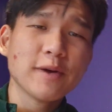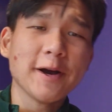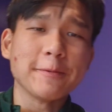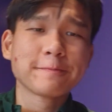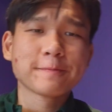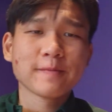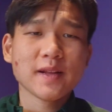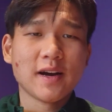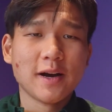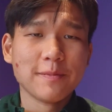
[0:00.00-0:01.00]
But
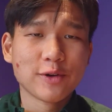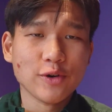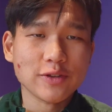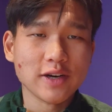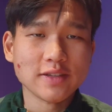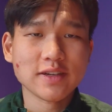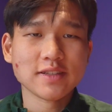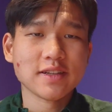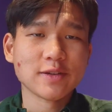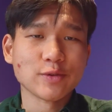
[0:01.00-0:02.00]
yeah, cool. So I'll see
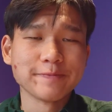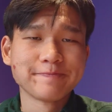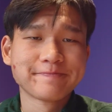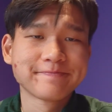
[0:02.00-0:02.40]
you guys in the next one.